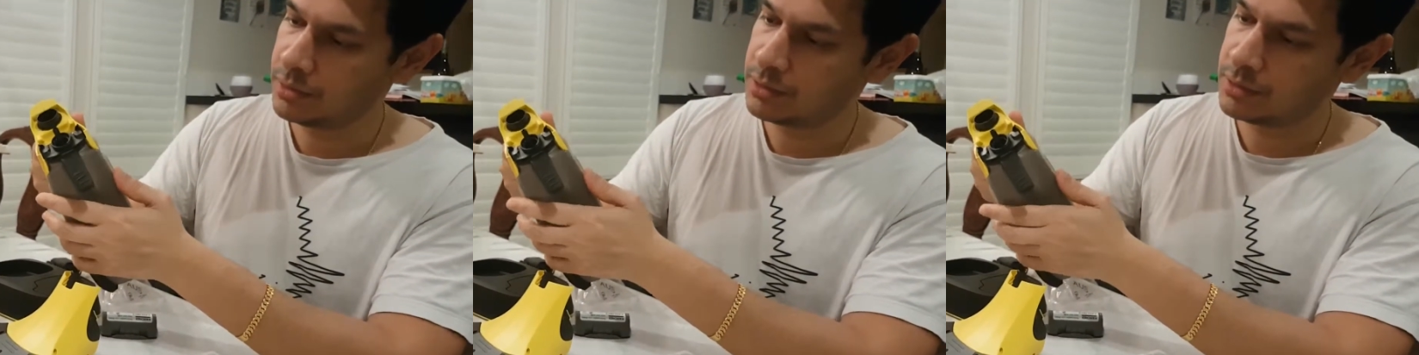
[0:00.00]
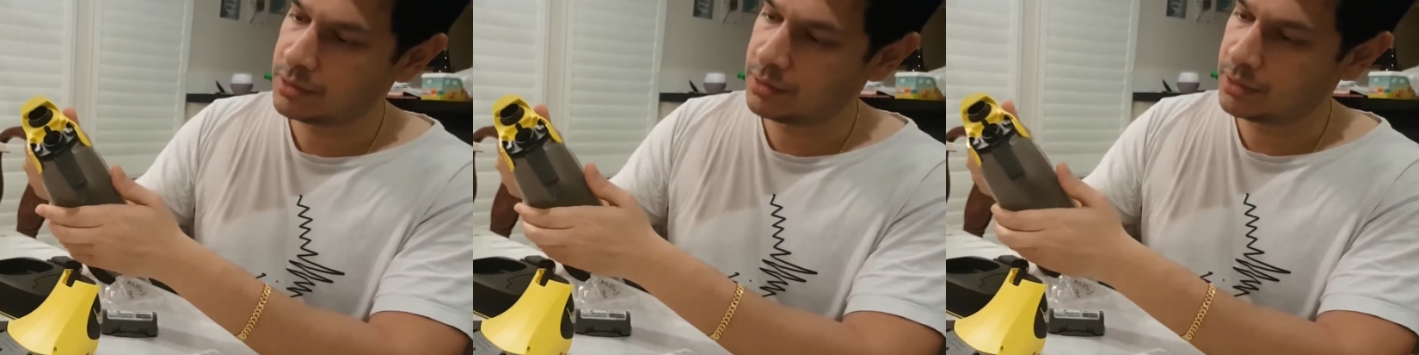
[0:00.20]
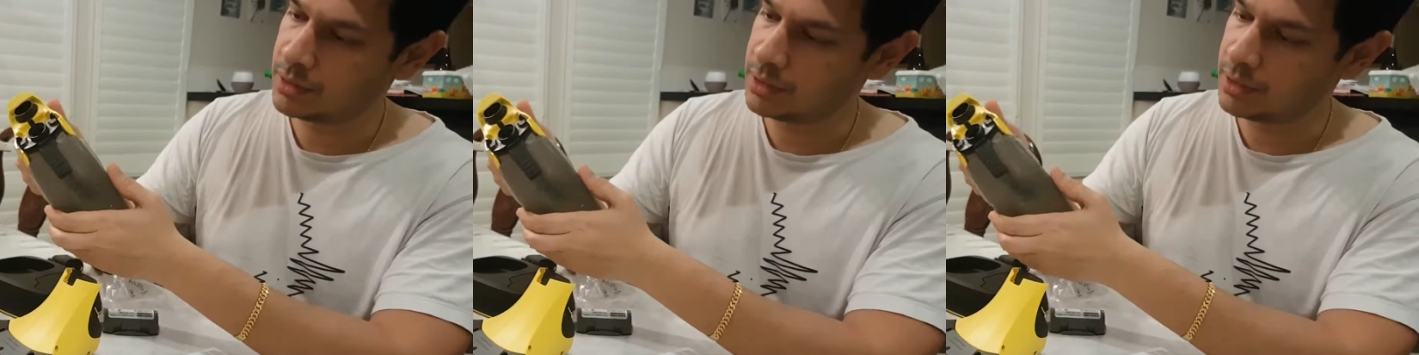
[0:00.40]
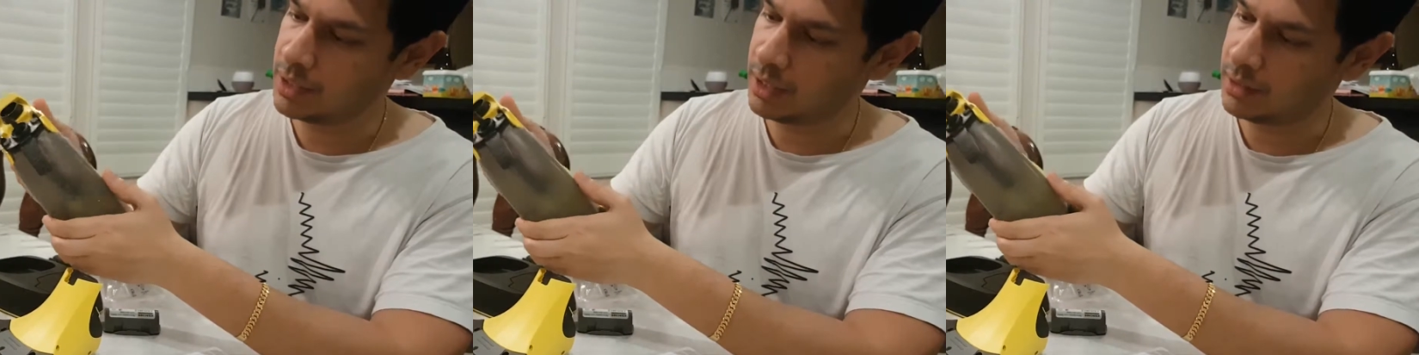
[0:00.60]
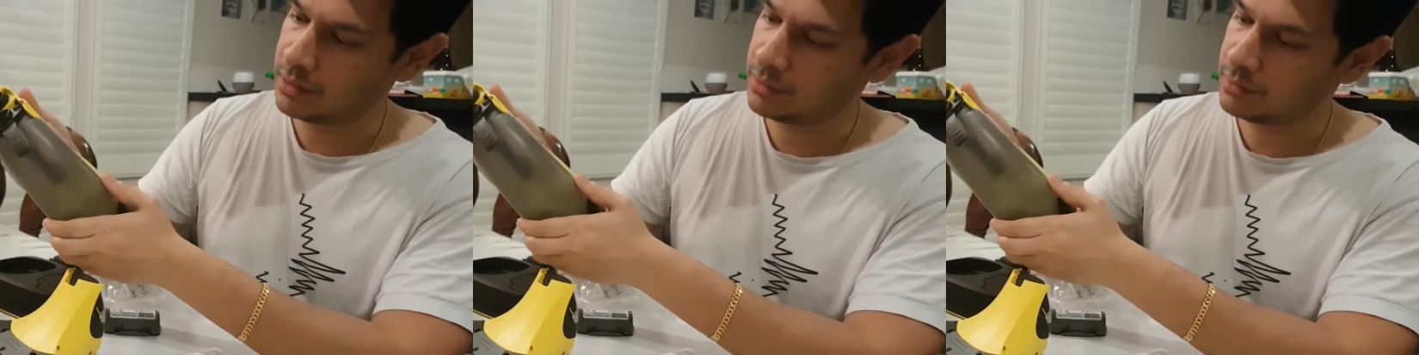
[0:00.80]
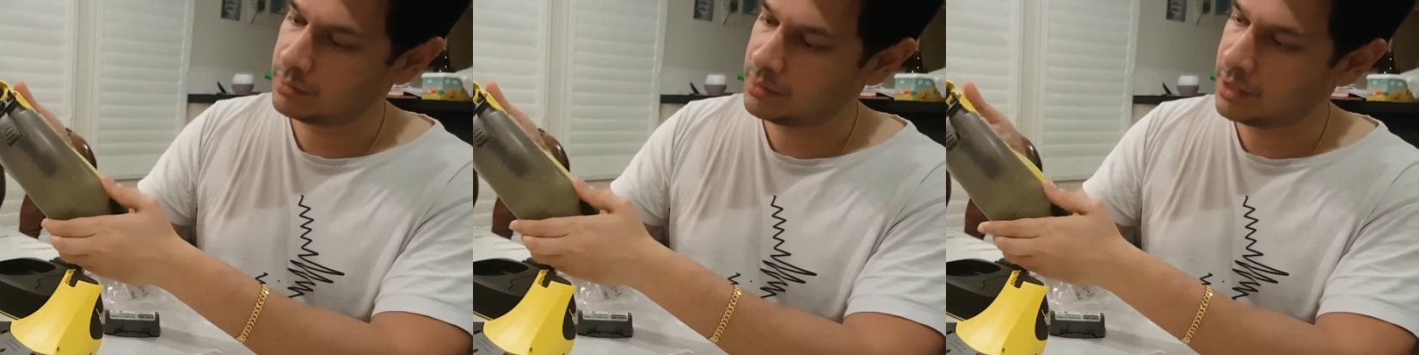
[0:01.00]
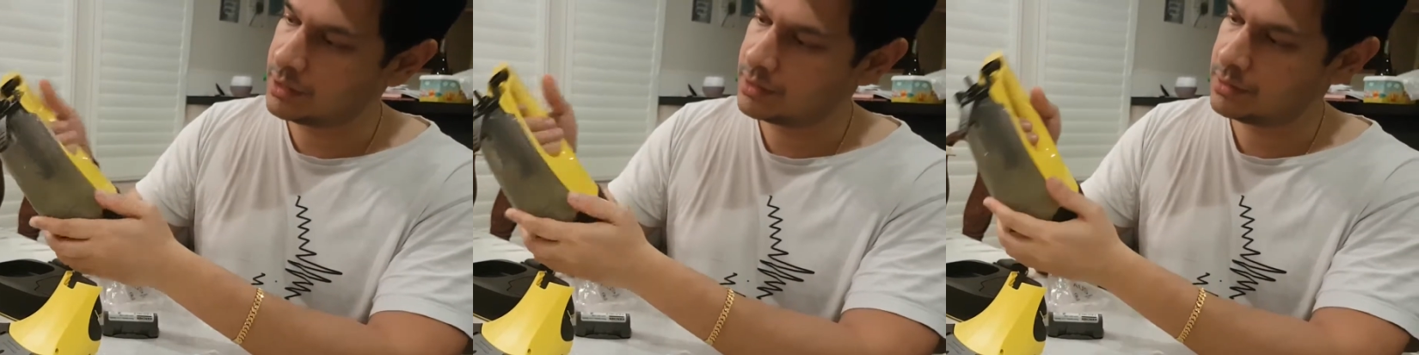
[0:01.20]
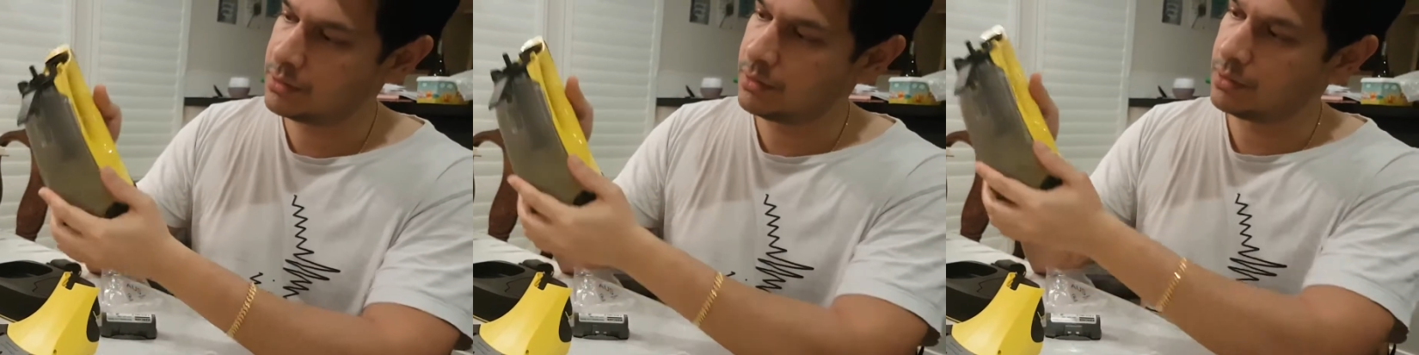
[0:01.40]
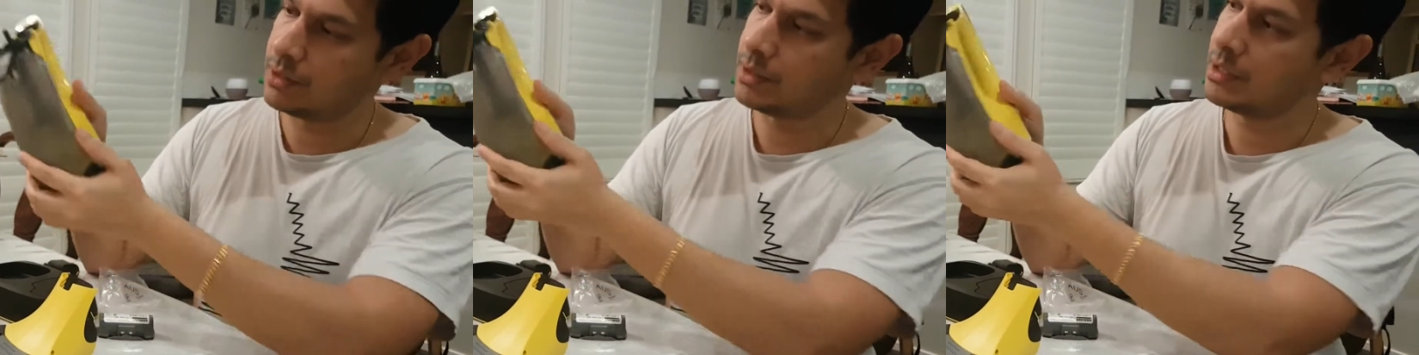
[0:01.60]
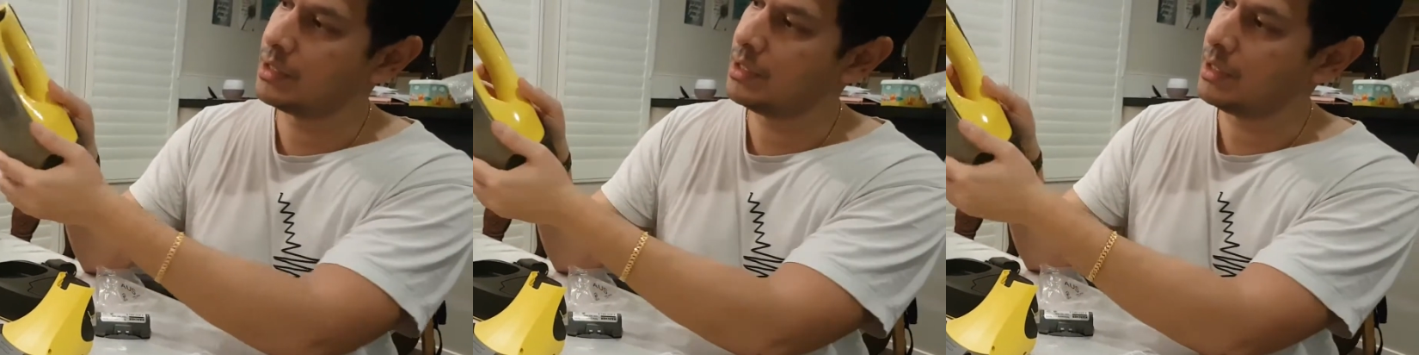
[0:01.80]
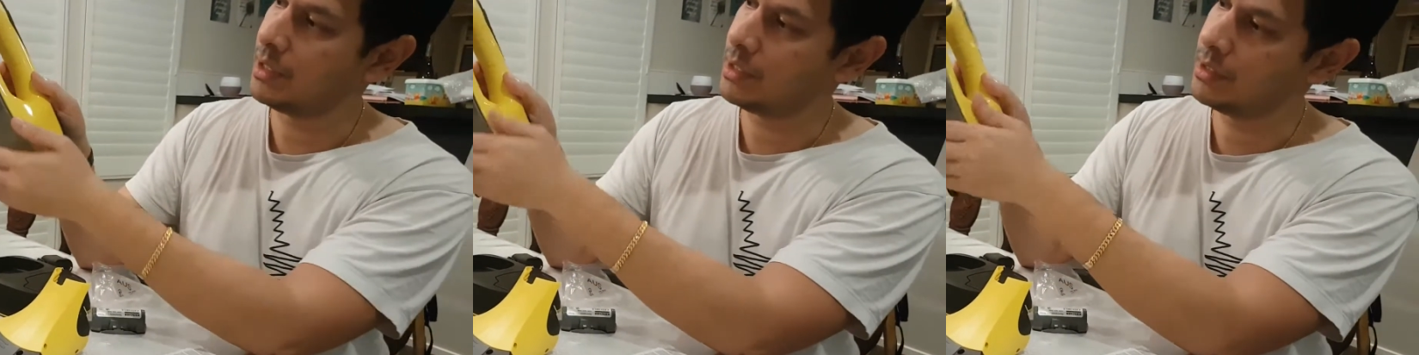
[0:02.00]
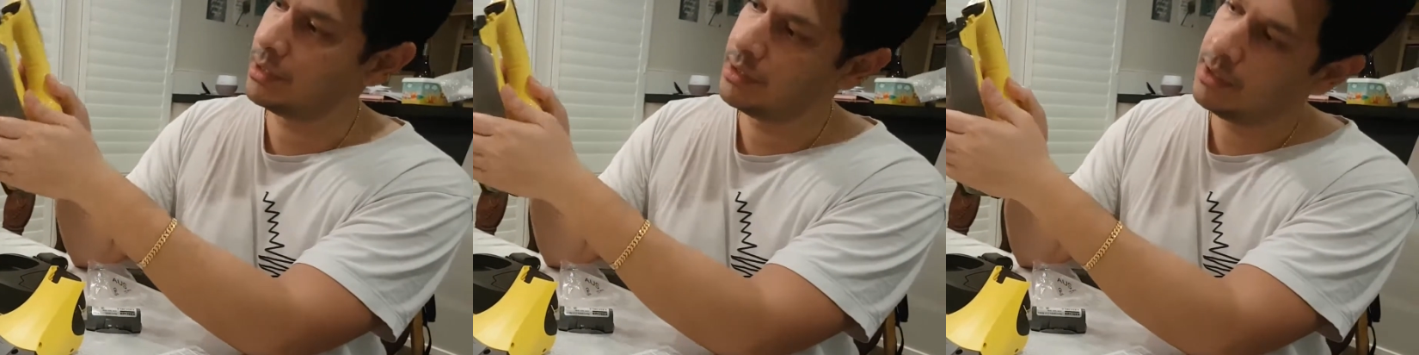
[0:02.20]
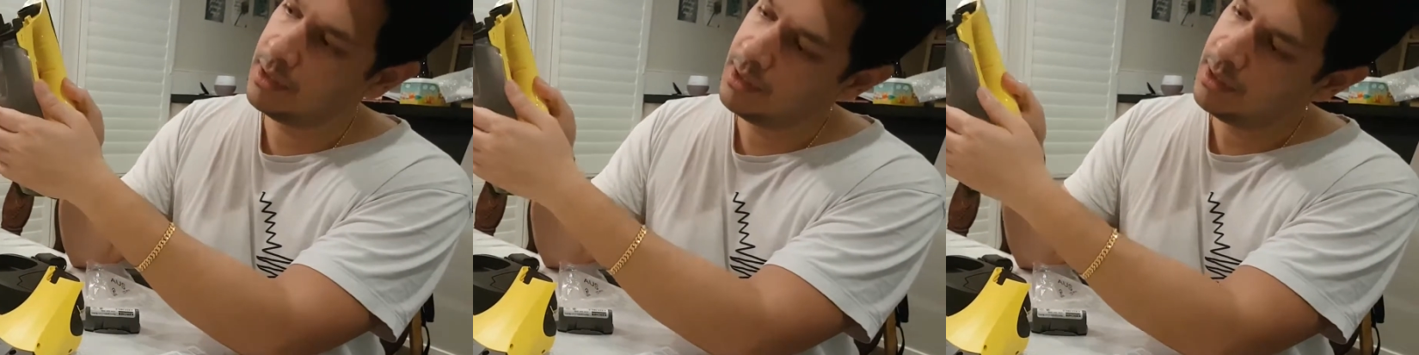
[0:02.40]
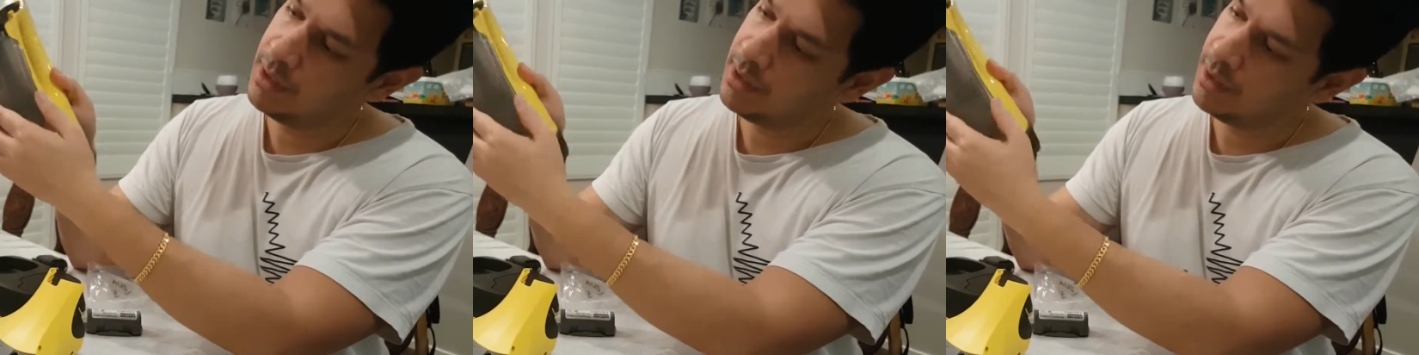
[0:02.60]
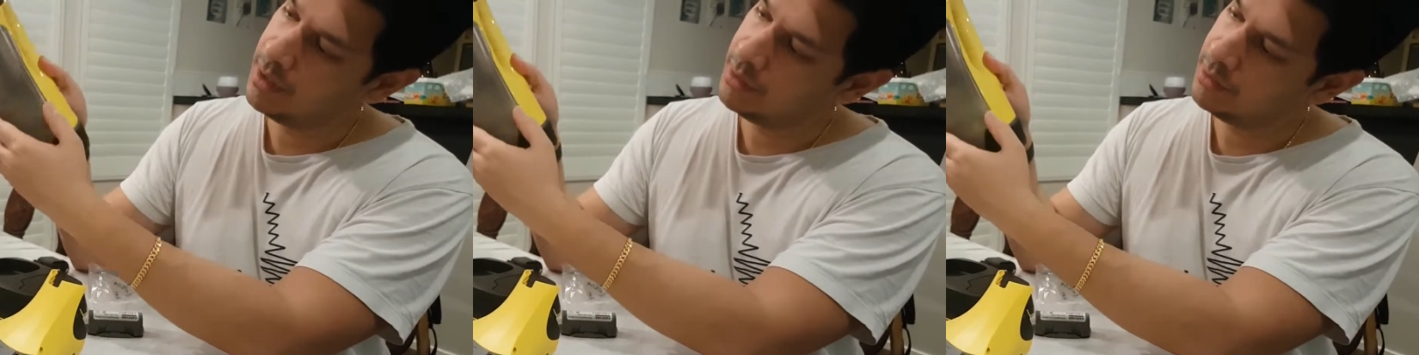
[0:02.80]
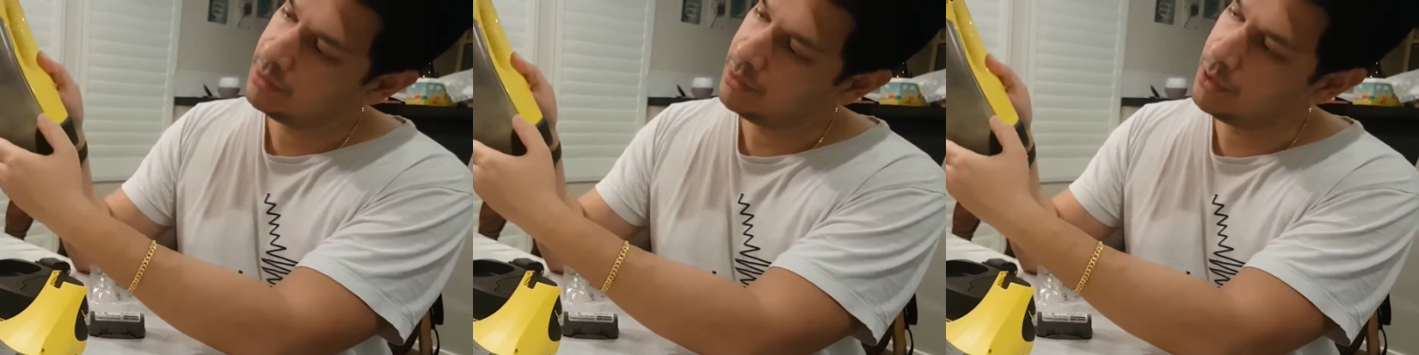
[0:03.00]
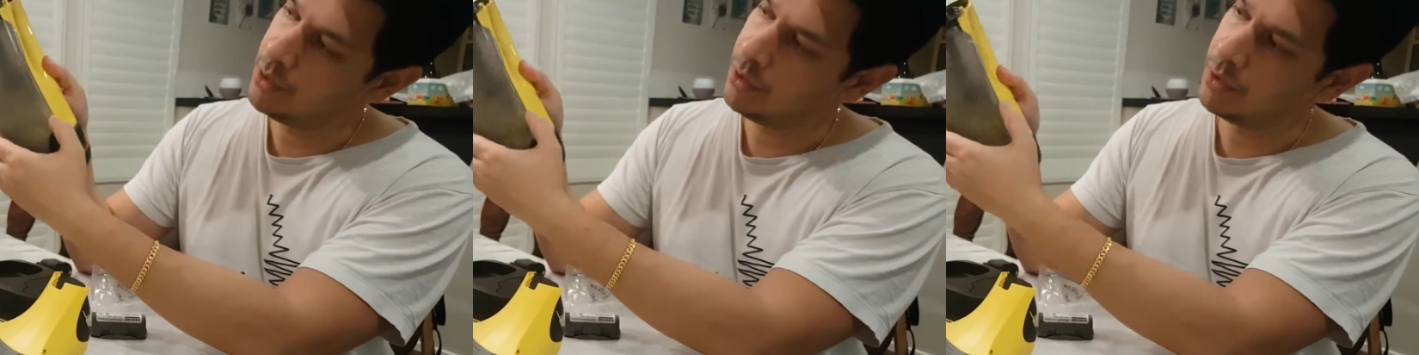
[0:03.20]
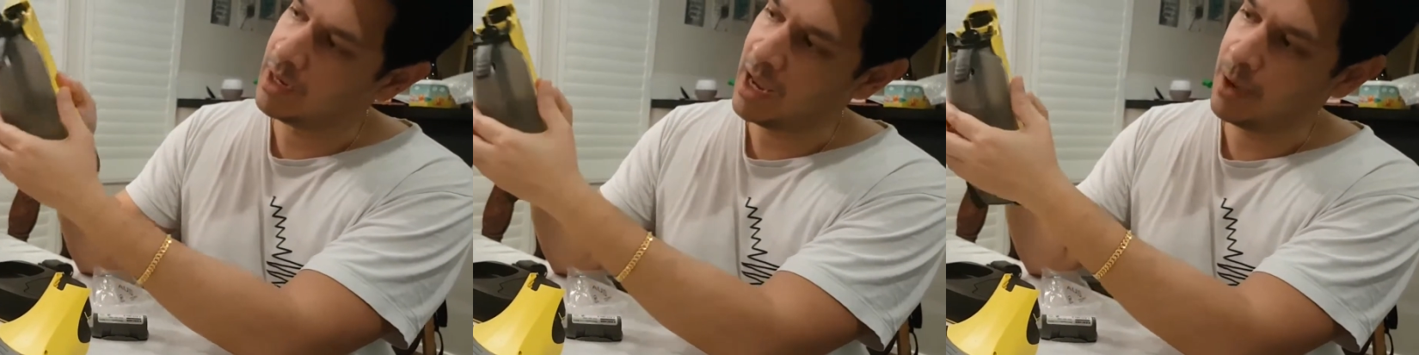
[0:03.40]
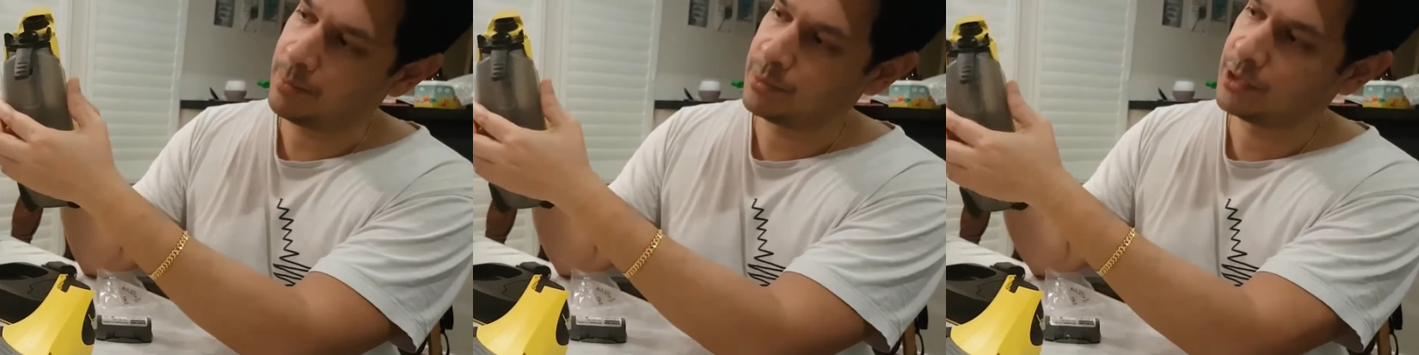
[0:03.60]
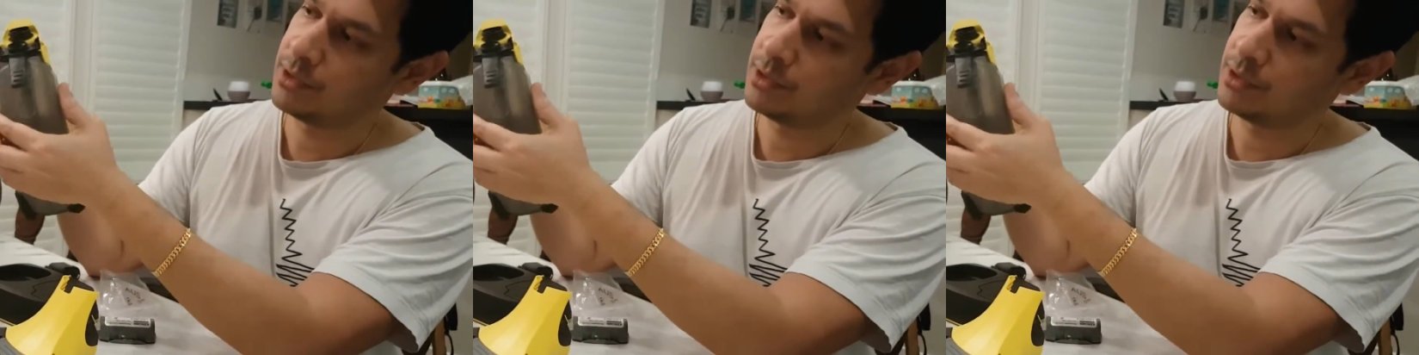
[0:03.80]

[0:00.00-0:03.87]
So look at that. Nice solid click. No gaps.